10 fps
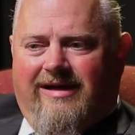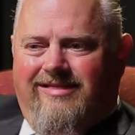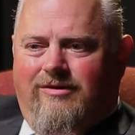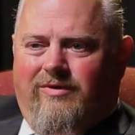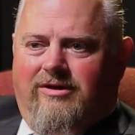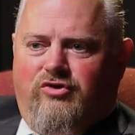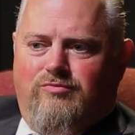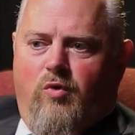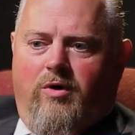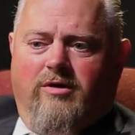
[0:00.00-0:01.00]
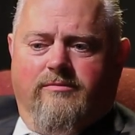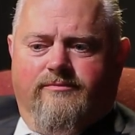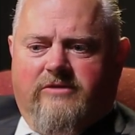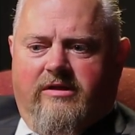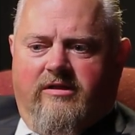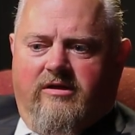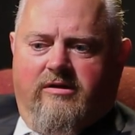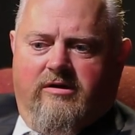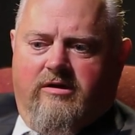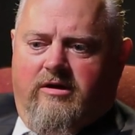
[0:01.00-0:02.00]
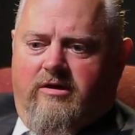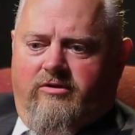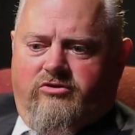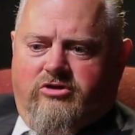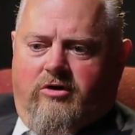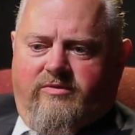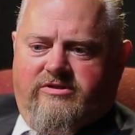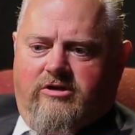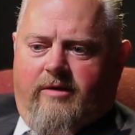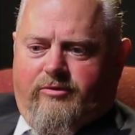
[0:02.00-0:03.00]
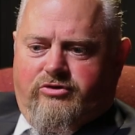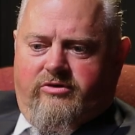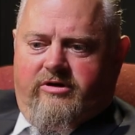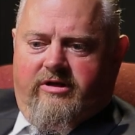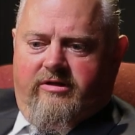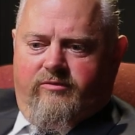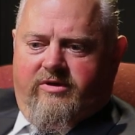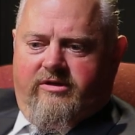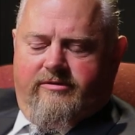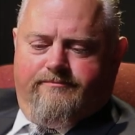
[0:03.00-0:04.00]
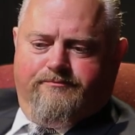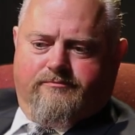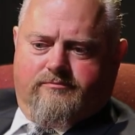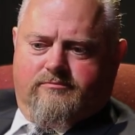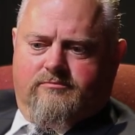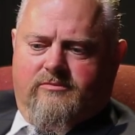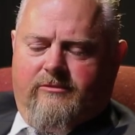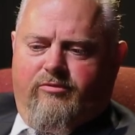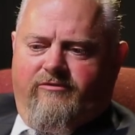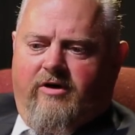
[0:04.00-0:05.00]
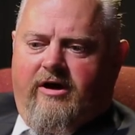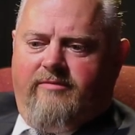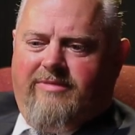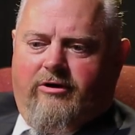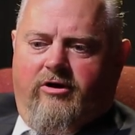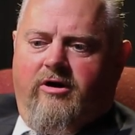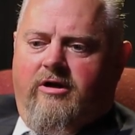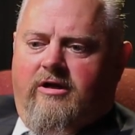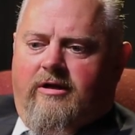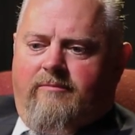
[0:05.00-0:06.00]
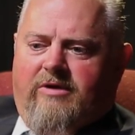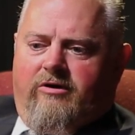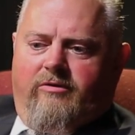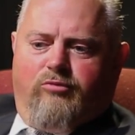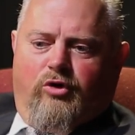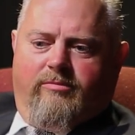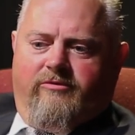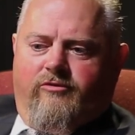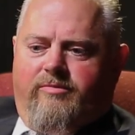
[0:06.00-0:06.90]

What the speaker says: I think we can do more. I think there's always an opportunity that we can provide better employment for